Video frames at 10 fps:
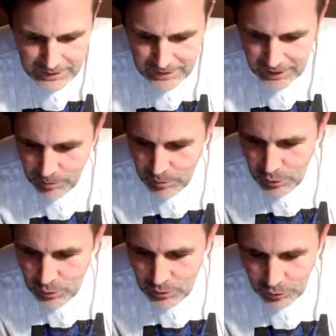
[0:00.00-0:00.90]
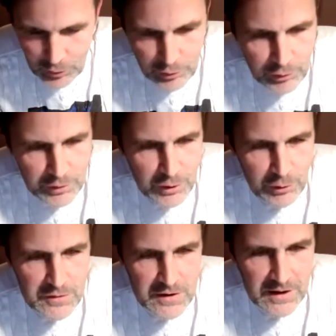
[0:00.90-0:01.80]
mood, or
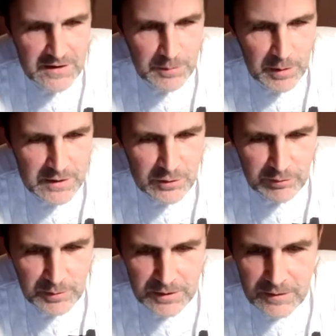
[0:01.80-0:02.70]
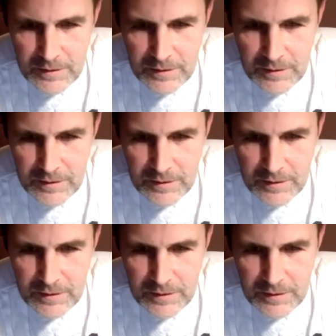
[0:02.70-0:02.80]
curiosity gets the better of me.